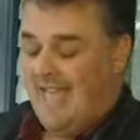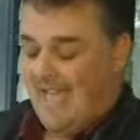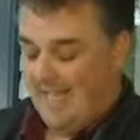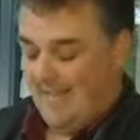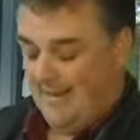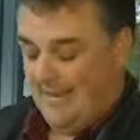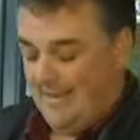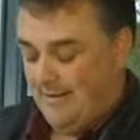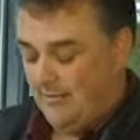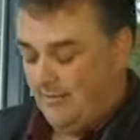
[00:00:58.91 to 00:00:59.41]

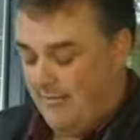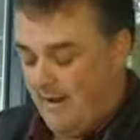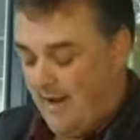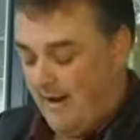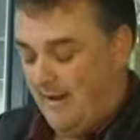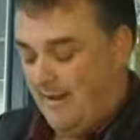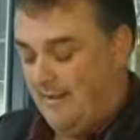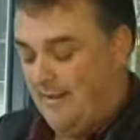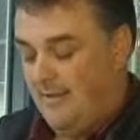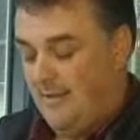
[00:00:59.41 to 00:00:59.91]
And he's
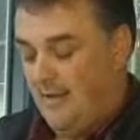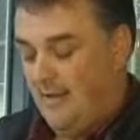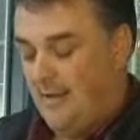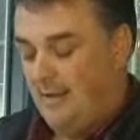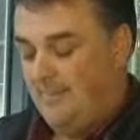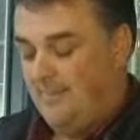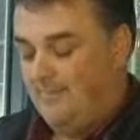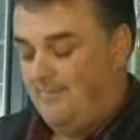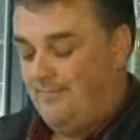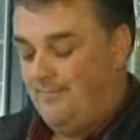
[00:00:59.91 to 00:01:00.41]
very.
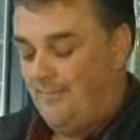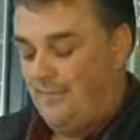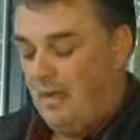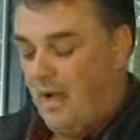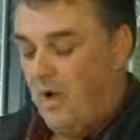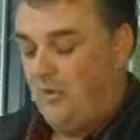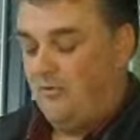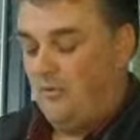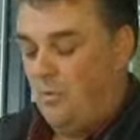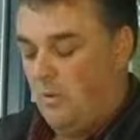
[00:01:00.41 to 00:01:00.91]
Um,
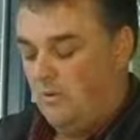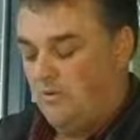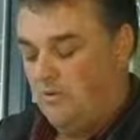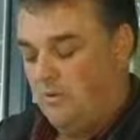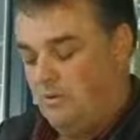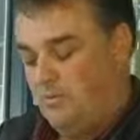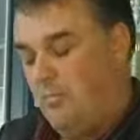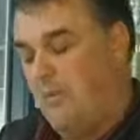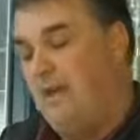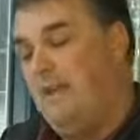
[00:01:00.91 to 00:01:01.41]
also wants
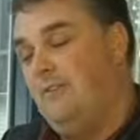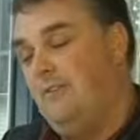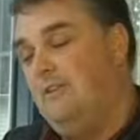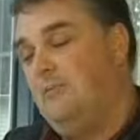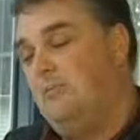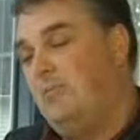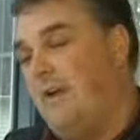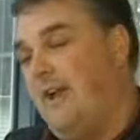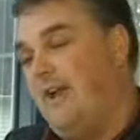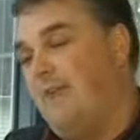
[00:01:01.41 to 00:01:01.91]
to express
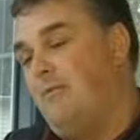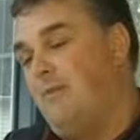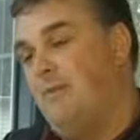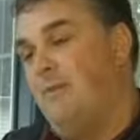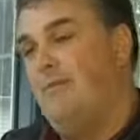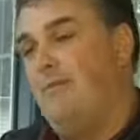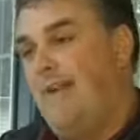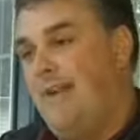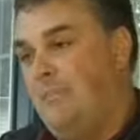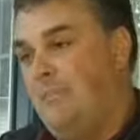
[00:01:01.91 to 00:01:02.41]
he's praying for
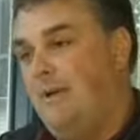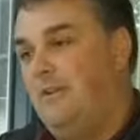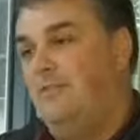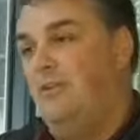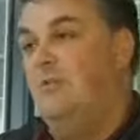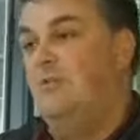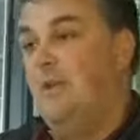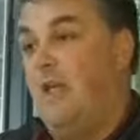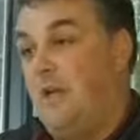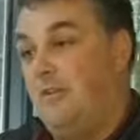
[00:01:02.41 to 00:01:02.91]
the families
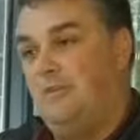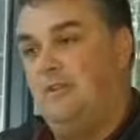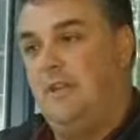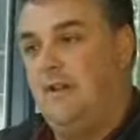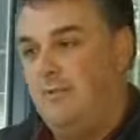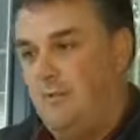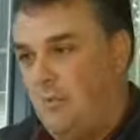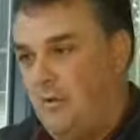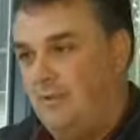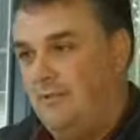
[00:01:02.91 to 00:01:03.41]
who've lost
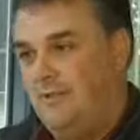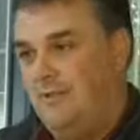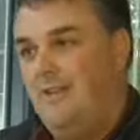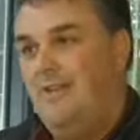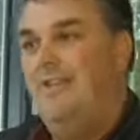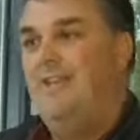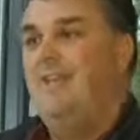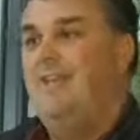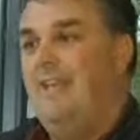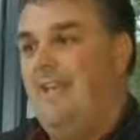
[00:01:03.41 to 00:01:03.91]
loved ones
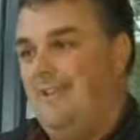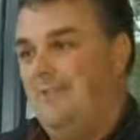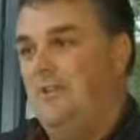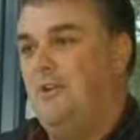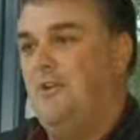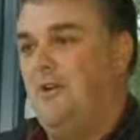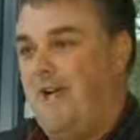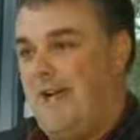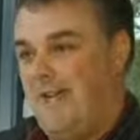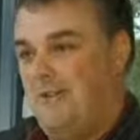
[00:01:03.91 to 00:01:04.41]
in
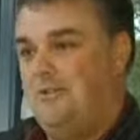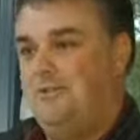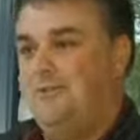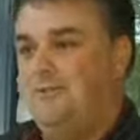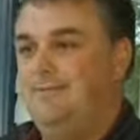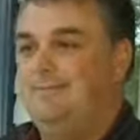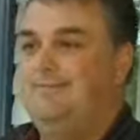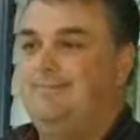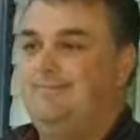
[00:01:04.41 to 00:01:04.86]
the crash.